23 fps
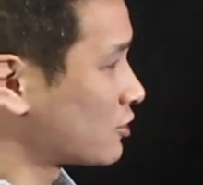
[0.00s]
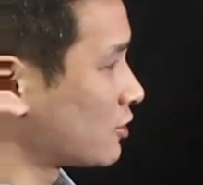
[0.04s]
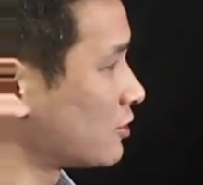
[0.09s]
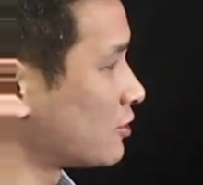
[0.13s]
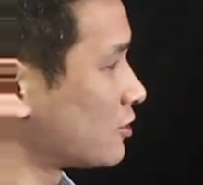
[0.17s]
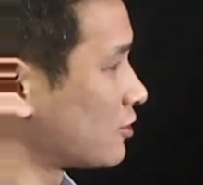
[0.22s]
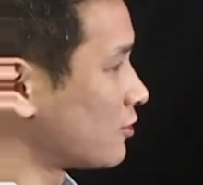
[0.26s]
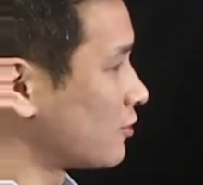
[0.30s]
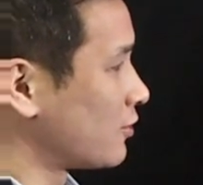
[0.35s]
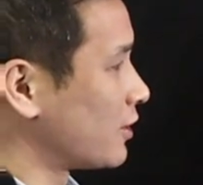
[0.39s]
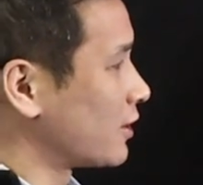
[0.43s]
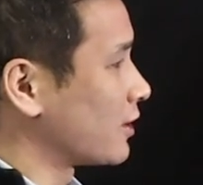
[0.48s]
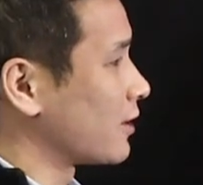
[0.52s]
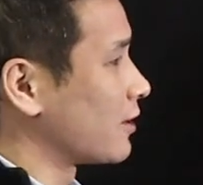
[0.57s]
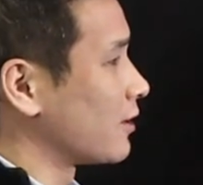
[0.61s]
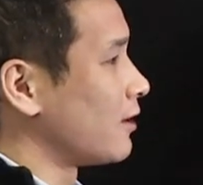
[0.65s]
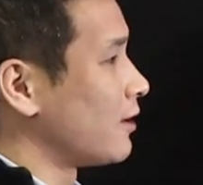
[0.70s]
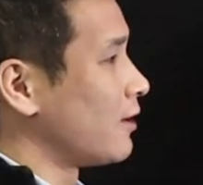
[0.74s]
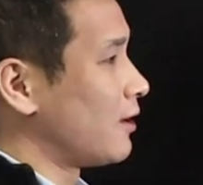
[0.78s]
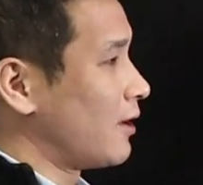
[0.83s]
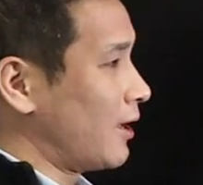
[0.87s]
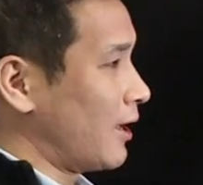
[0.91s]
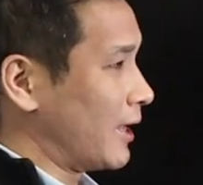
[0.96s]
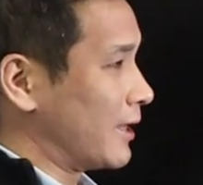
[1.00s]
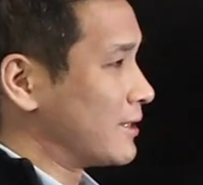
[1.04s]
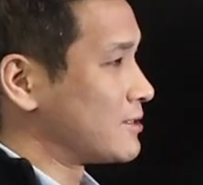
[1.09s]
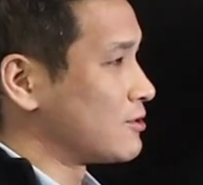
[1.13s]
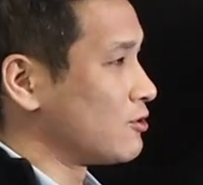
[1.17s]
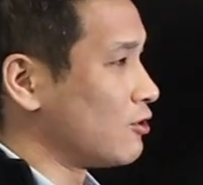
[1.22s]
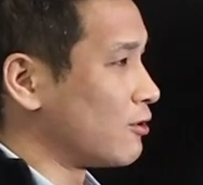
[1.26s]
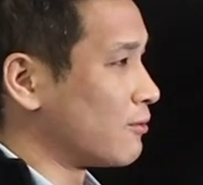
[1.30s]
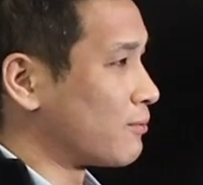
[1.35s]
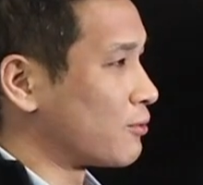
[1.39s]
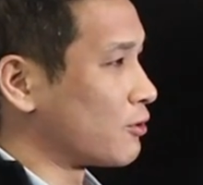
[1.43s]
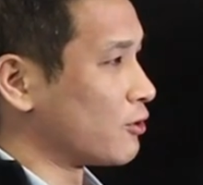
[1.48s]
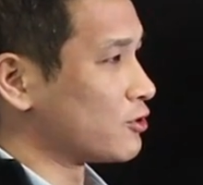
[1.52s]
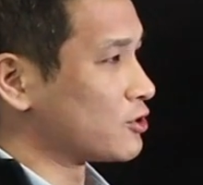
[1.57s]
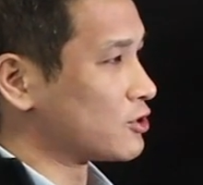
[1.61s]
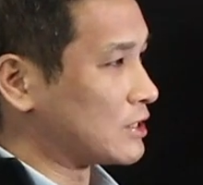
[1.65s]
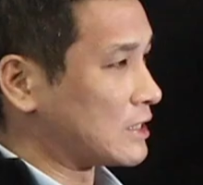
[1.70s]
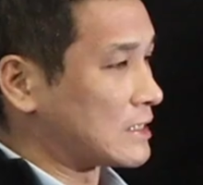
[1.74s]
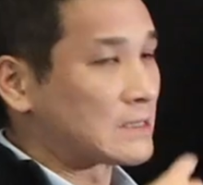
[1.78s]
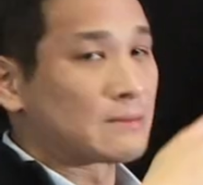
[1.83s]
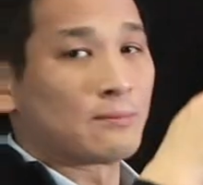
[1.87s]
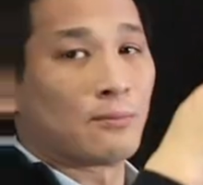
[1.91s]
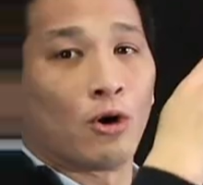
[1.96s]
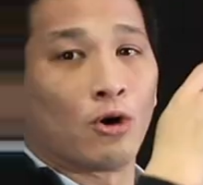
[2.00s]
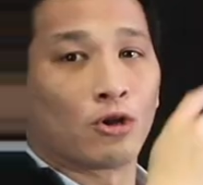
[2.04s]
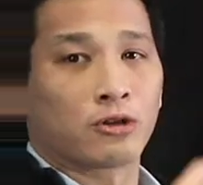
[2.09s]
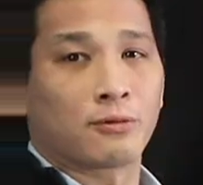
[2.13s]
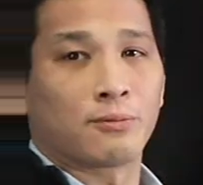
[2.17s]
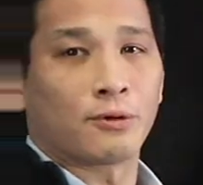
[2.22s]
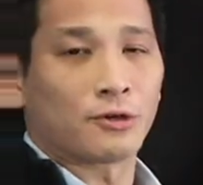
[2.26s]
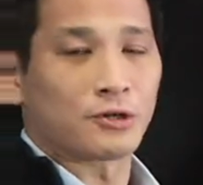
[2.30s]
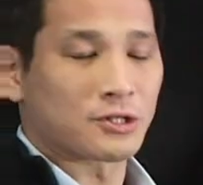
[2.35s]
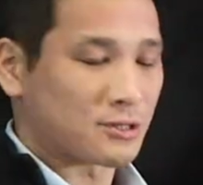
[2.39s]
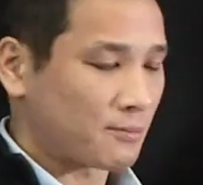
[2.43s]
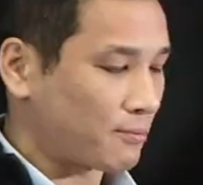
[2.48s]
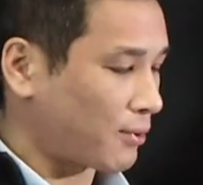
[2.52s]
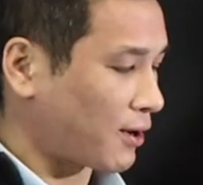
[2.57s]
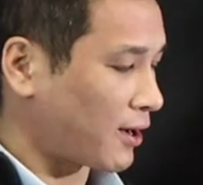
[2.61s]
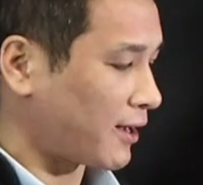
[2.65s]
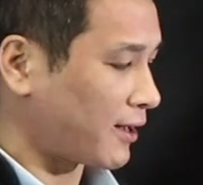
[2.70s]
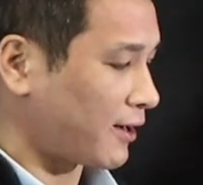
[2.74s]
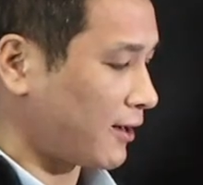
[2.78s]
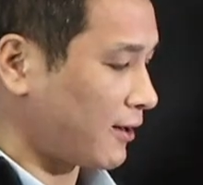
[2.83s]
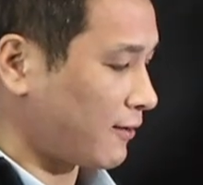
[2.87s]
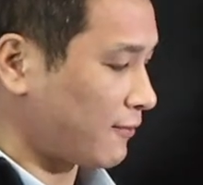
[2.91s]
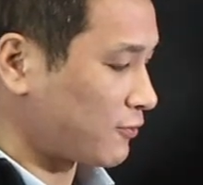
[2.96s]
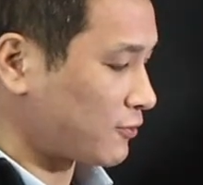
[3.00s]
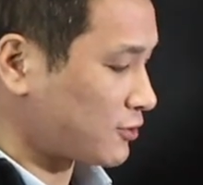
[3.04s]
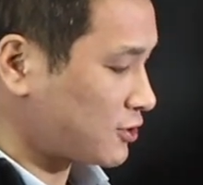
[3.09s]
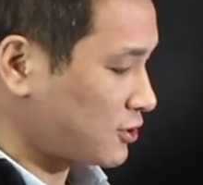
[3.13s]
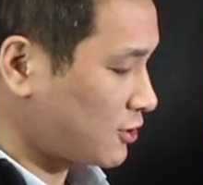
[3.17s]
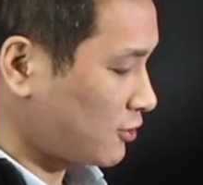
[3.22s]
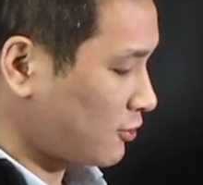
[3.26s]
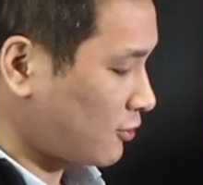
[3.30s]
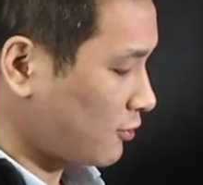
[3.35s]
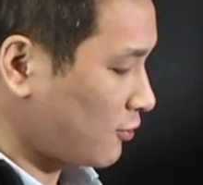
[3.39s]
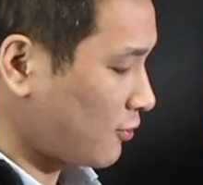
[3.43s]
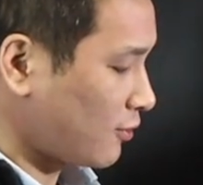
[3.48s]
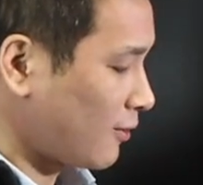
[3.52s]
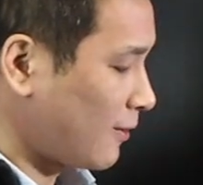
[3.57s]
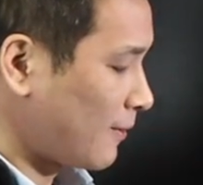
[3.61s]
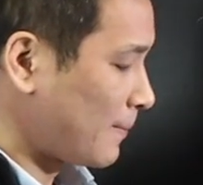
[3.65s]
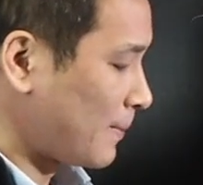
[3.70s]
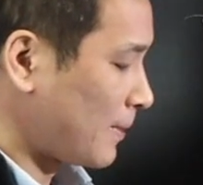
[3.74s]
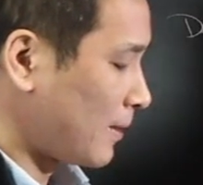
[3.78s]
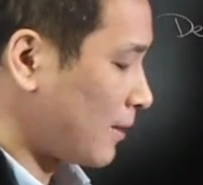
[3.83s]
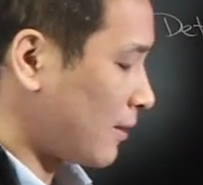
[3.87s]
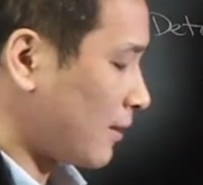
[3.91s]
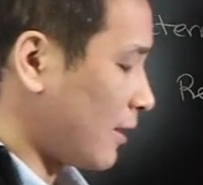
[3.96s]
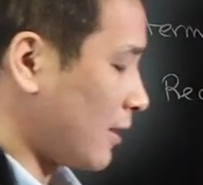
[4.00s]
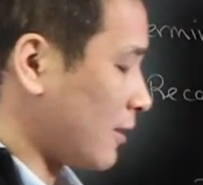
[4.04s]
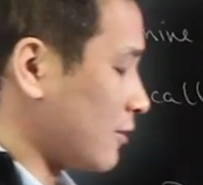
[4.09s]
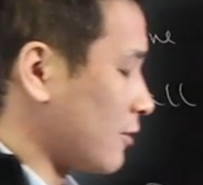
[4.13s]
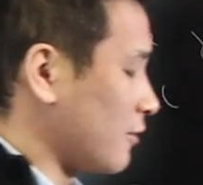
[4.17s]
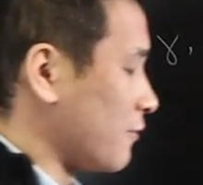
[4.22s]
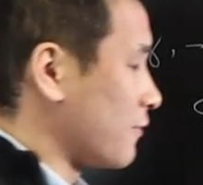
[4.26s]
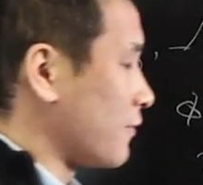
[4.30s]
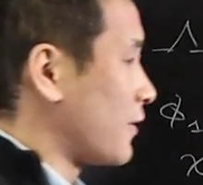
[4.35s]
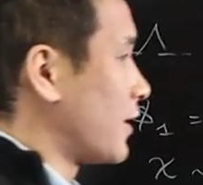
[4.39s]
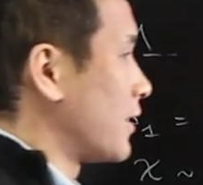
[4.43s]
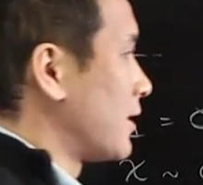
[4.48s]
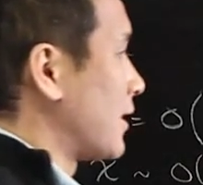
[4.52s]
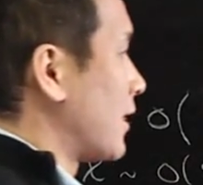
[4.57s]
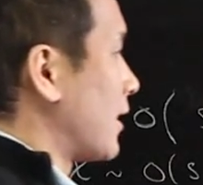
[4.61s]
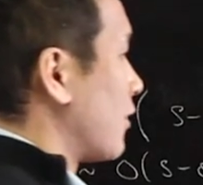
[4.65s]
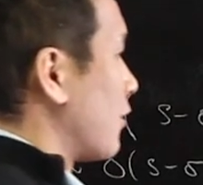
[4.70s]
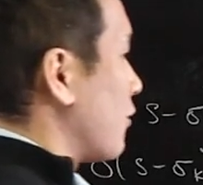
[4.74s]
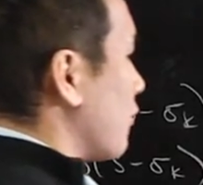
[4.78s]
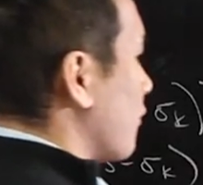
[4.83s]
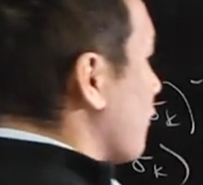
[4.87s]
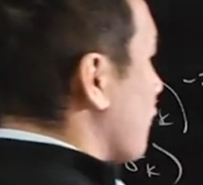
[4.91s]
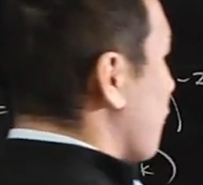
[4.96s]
doing as you approach these multiples of pi I over 2, and you'll find out